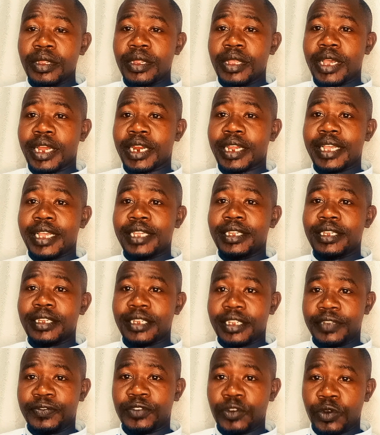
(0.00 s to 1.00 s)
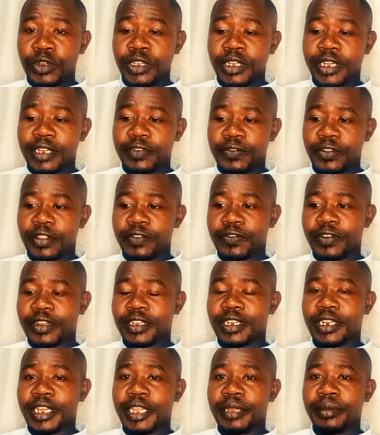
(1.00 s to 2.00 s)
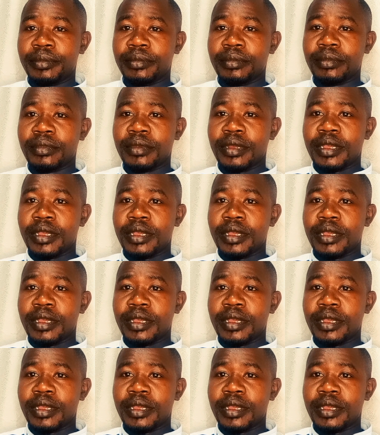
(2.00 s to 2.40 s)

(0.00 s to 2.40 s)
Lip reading: And guys, if you're watching us for the first time,